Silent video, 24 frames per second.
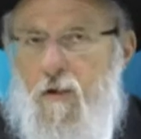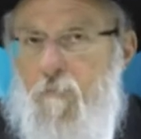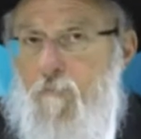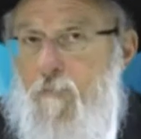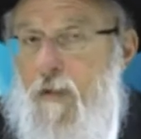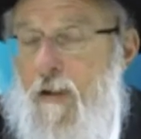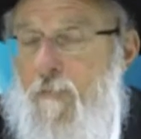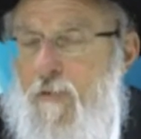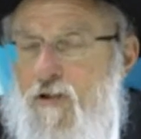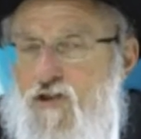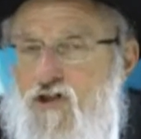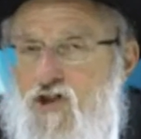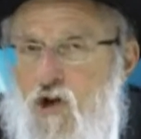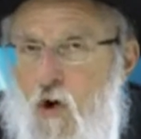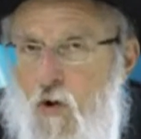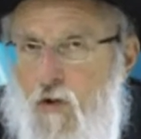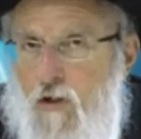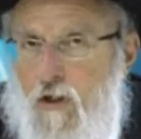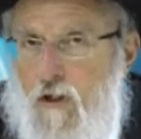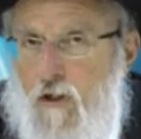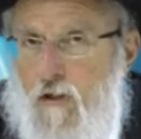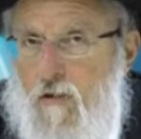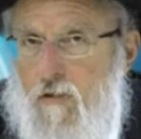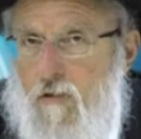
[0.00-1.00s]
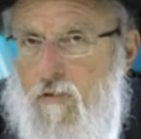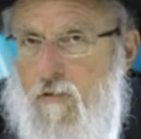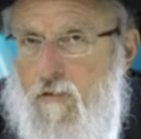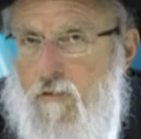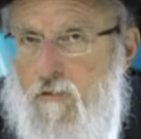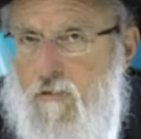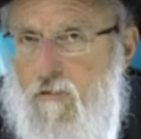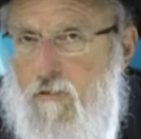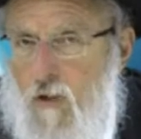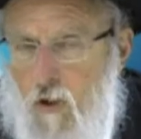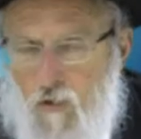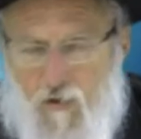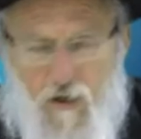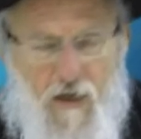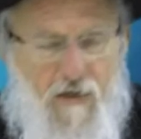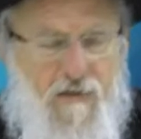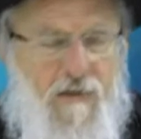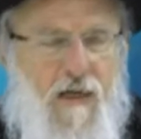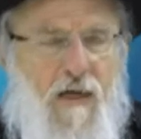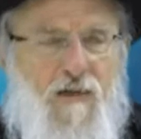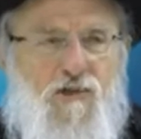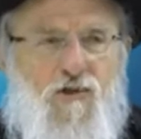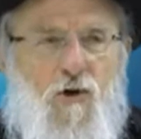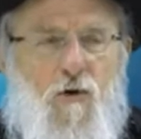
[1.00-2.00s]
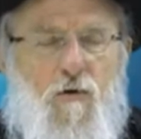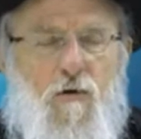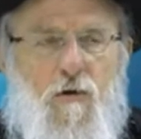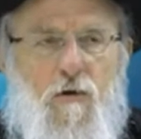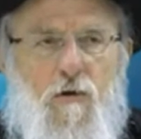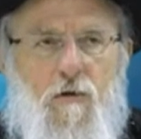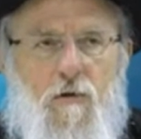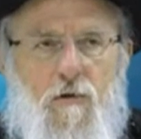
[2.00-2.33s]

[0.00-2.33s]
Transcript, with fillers: Maybe he's joking. Okay, he's not joking.